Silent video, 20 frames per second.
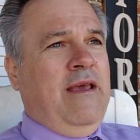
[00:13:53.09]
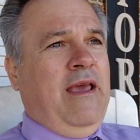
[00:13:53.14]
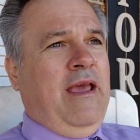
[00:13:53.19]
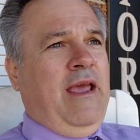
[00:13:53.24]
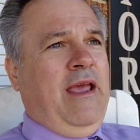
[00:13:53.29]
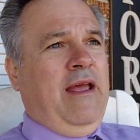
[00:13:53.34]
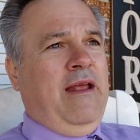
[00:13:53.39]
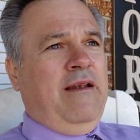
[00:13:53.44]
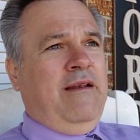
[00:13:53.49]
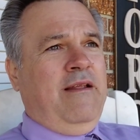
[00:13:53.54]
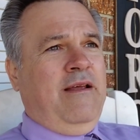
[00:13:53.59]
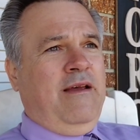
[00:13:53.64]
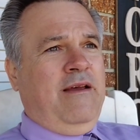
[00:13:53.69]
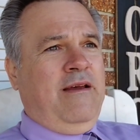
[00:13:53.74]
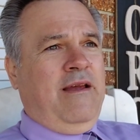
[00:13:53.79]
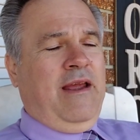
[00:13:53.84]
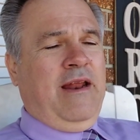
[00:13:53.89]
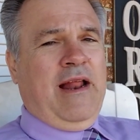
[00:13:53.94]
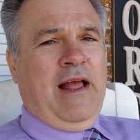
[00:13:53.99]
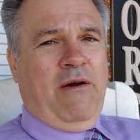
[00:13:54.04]
and
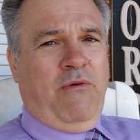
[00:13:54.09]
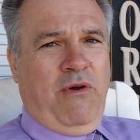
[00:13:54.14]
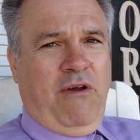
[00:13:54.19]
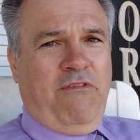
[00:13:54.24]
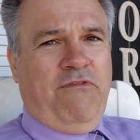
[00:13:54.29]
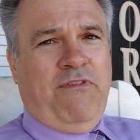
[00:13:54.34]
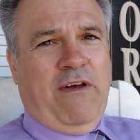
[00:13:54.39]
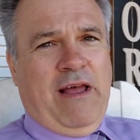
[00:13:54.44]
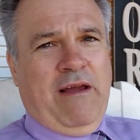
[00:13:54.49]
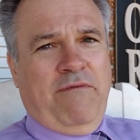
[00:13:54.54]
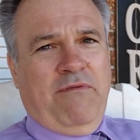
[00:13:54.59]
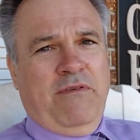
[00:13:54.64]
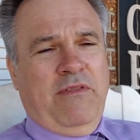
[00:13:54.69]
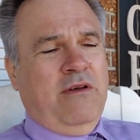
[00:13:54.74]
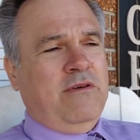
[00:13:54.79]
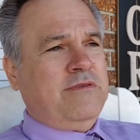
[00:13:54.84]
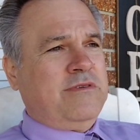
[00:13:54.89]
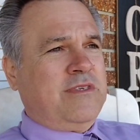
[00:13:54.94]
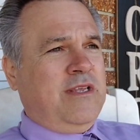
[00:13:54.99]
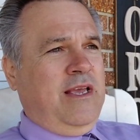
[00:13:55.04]
I will fight for
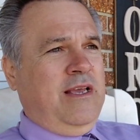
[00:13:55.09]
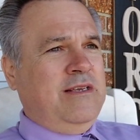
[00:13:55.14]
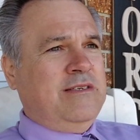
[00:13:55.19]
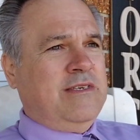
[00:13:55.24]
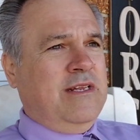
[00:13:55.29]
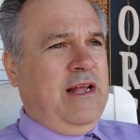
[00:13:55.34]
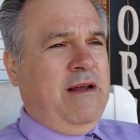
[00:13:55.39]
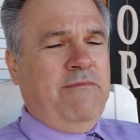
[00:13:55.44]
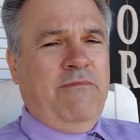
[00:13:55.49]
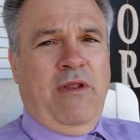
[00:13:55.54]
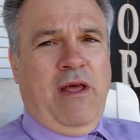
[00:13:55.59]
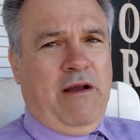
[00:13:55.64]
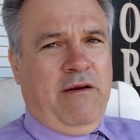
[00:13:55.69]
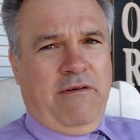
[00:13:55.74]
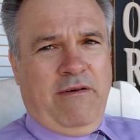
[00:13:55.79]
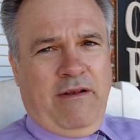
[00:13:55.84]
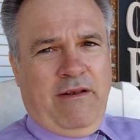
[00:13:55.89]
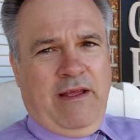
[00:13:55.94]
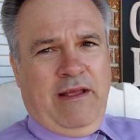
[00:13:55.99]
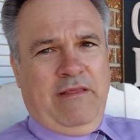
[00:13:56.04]
those things, and I'm not
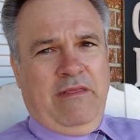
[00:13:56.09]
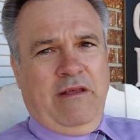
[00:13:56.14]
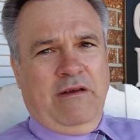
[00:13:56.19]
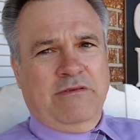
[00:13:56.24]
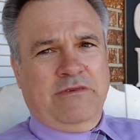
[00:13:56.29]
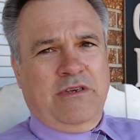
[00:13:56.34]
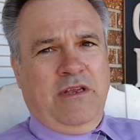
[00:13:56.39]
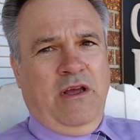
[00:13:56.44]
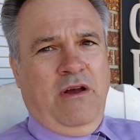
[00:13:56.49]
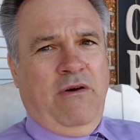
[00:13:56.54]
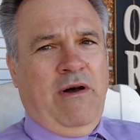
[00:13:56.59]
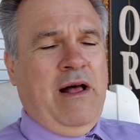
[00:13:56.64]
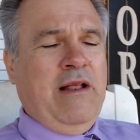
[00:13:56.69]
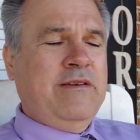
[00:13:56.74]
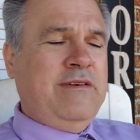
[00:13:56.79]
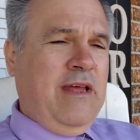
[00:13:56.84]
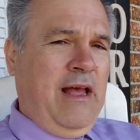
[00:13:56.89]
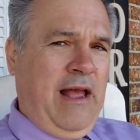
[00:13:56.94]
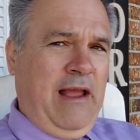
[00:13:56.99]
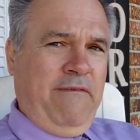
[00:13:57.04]
going to let those go. I'll
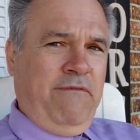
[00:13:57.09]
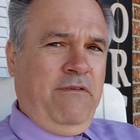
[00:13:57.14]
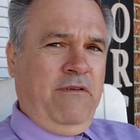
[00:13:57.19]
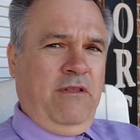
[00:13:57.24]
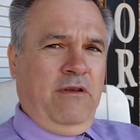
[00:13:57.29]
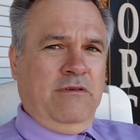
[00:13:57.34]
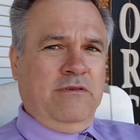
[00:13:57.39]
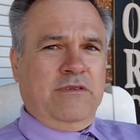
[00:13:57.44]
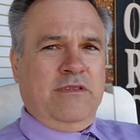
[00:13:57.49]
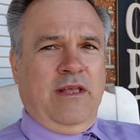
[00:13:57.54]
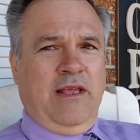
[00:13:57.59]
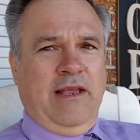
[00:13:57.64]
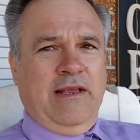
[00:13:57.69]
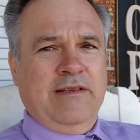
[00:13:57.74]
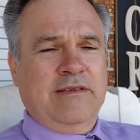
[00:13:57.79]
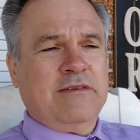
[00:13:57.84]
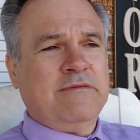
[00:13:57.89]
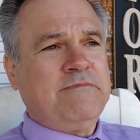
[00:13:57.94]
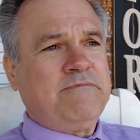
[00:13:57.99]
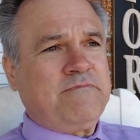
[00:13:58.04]
die for those
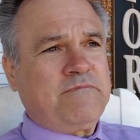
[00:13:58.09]
things.